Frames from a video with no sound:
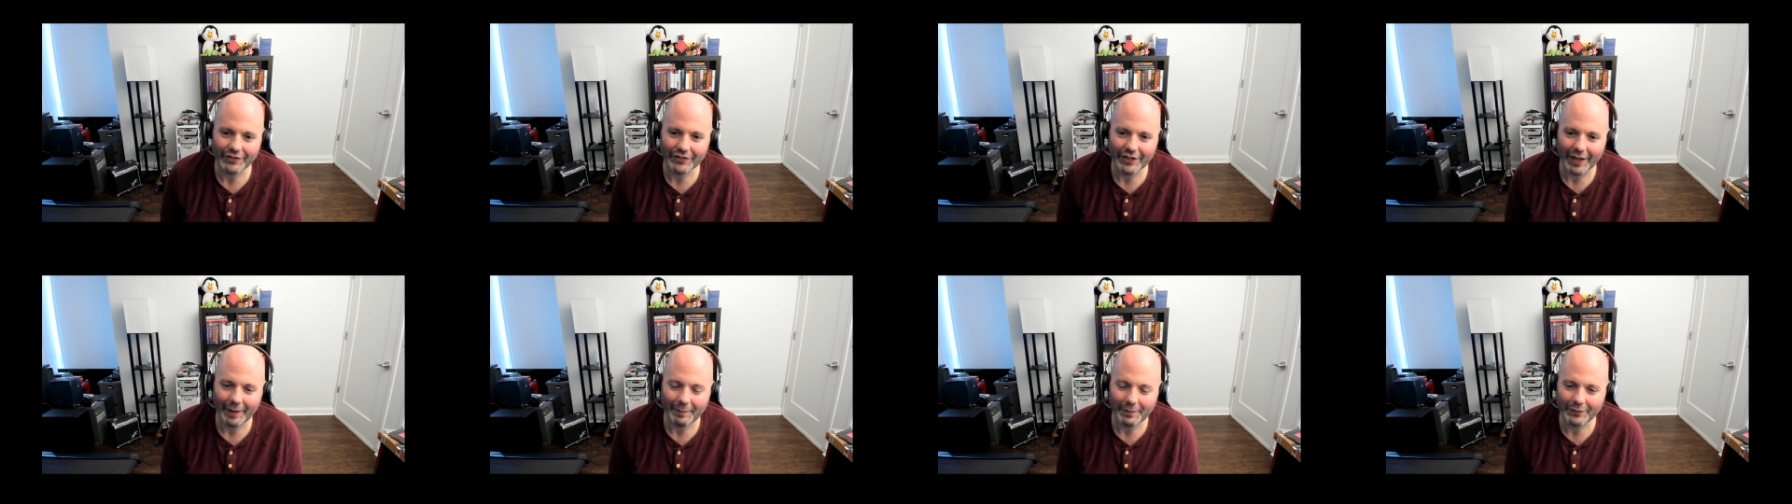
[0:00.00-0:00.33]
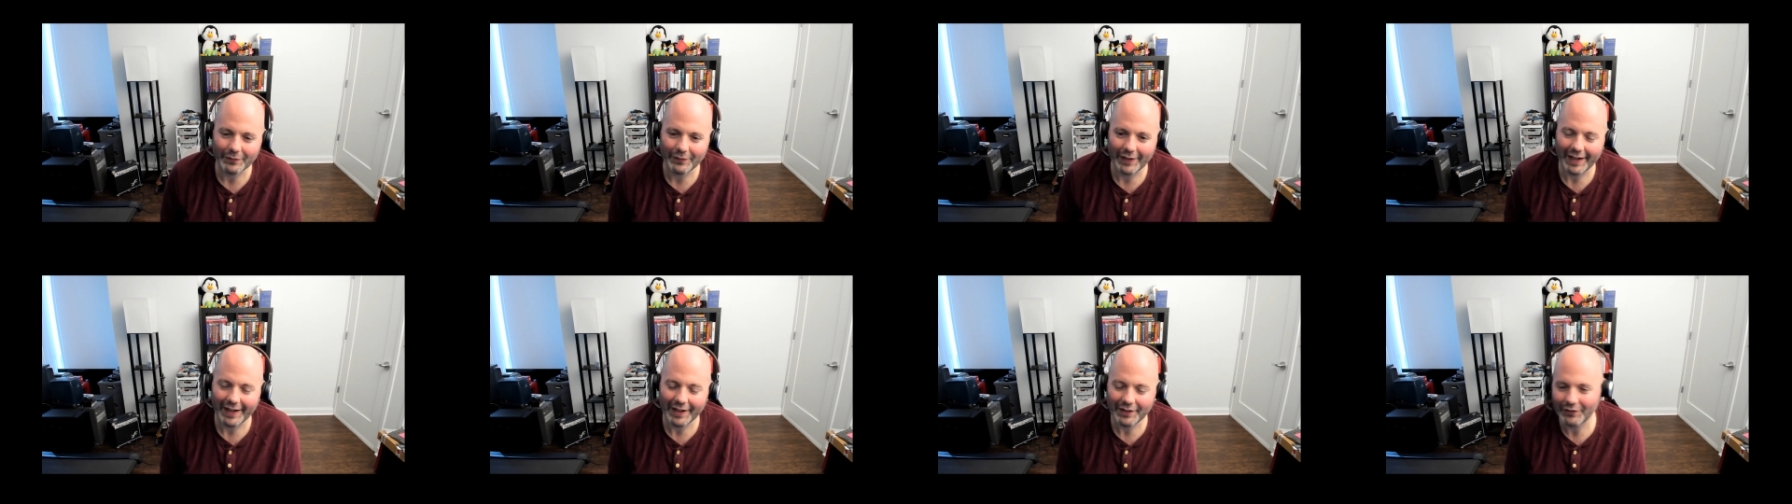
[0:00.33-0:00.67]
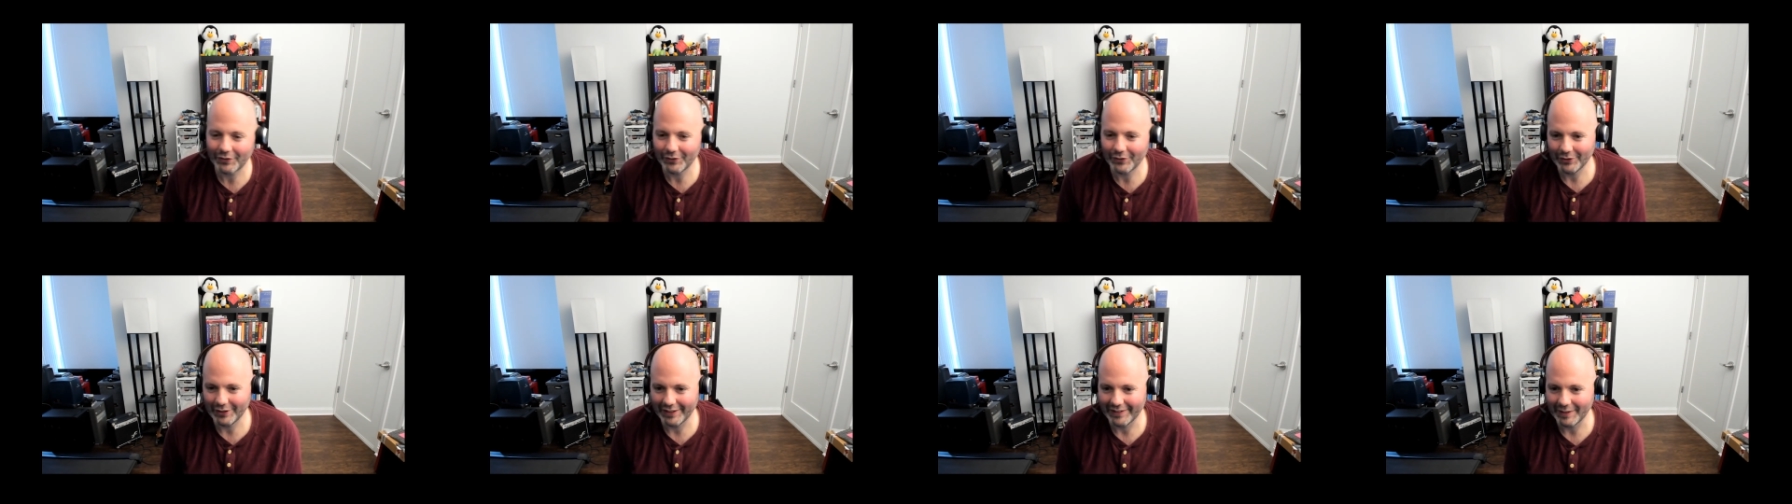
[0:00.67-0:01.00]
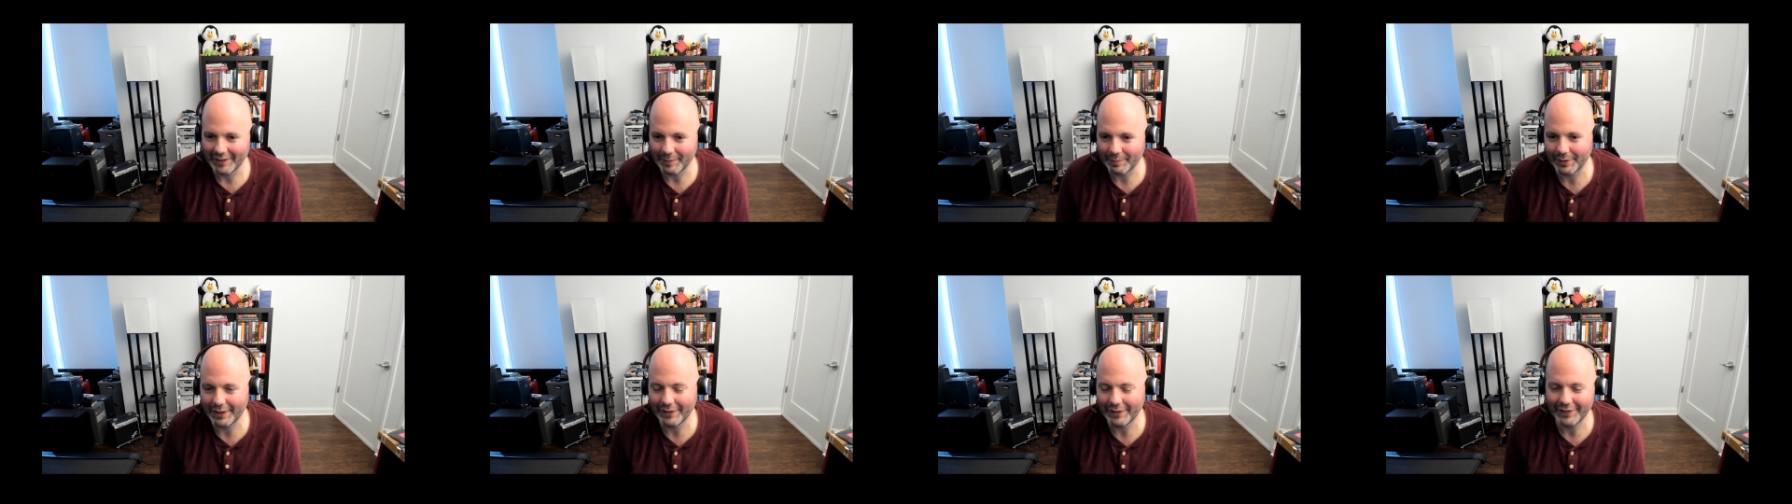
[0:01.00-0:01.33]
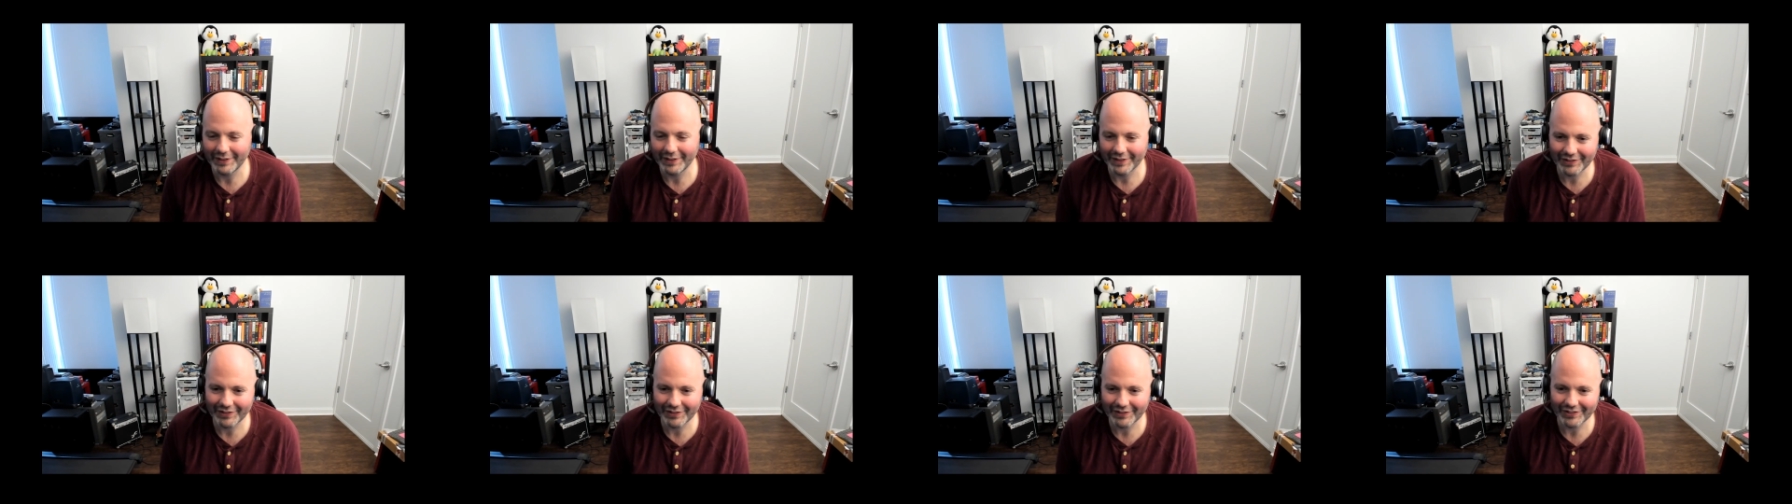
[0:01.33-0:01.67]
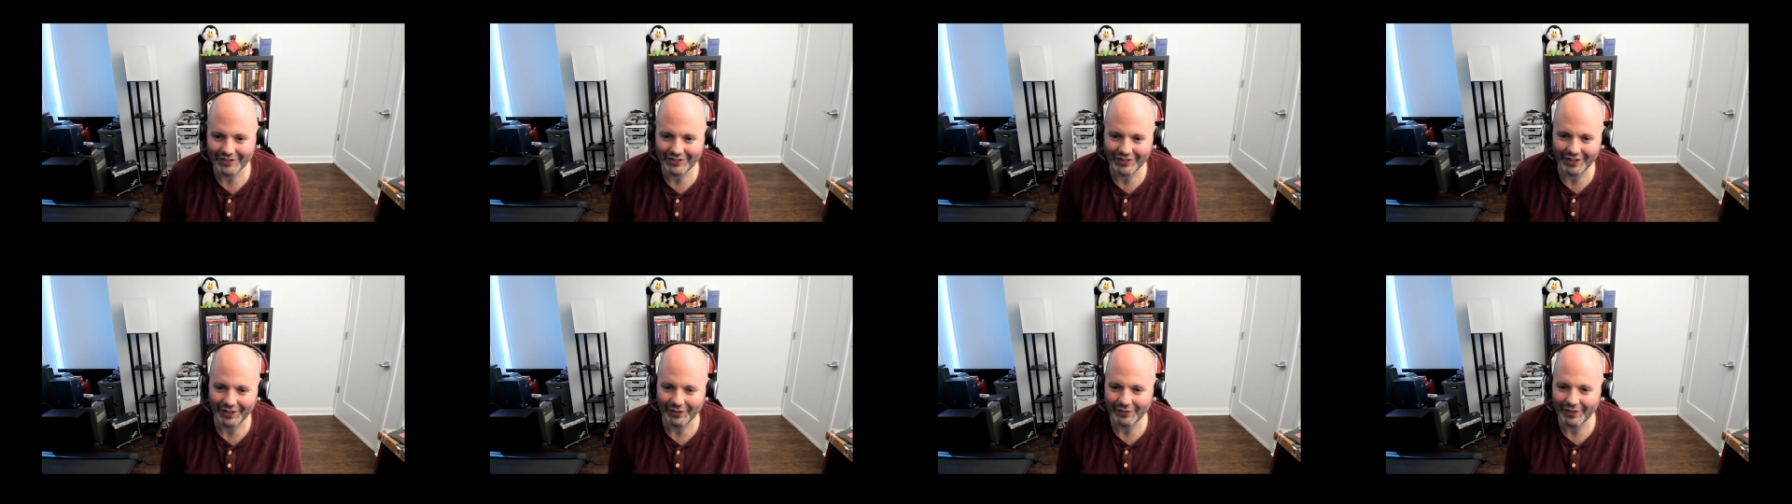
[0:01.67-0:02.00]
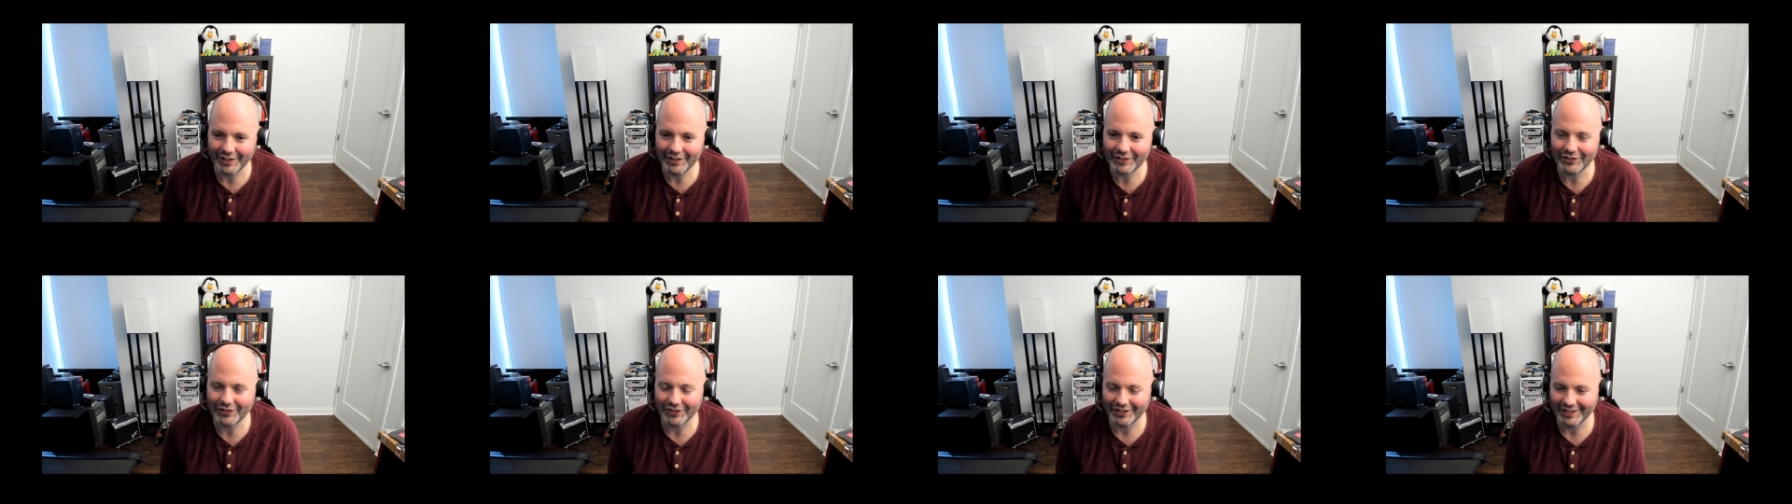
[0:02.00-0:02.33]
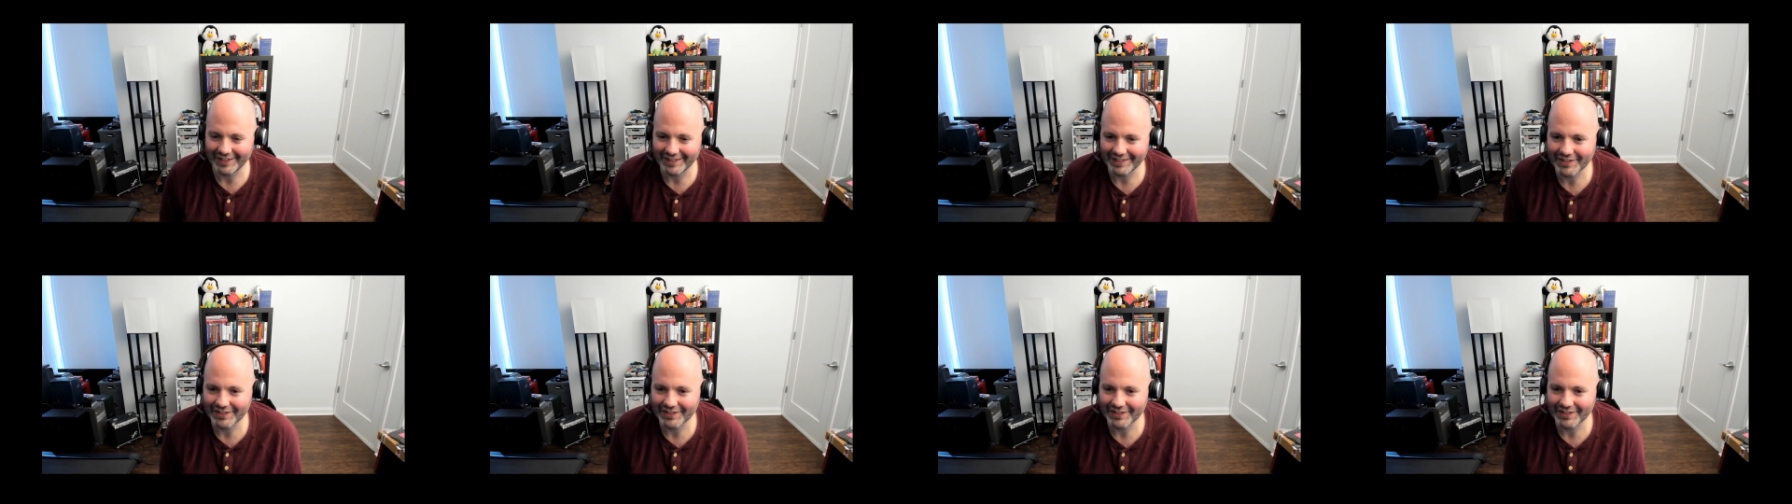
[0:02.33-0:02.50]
times faster than the previous generation